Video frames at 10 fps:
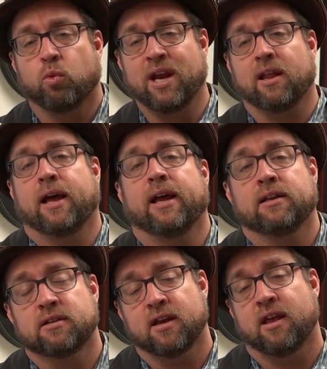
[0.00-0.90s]

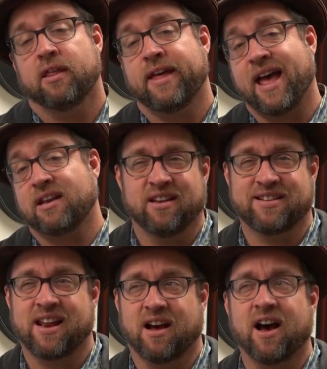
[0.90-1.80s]
realize that it's
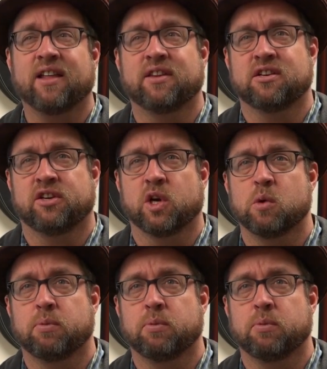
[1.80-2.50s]
kind of odd this year,